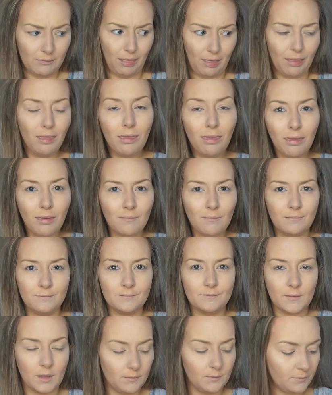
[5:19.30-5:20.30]

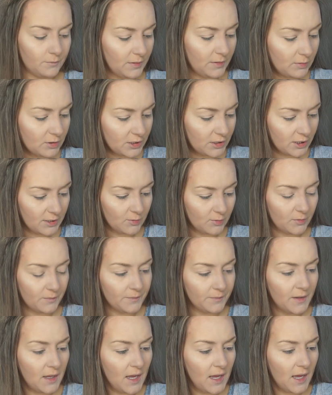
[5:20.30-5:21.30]
Purple shades down the
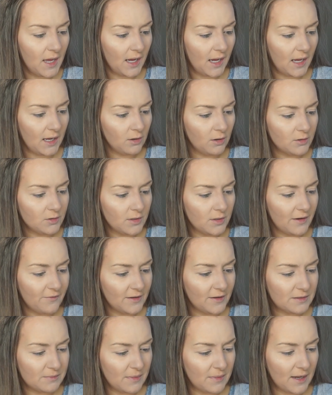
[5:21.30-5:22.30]
bottom. I also have
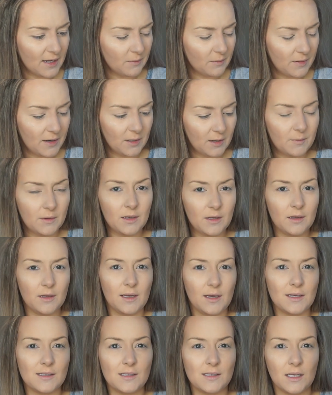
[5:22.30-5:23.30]
this MAC pigment
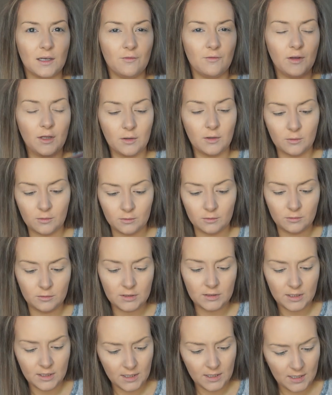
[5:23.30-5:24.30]
that's like really old.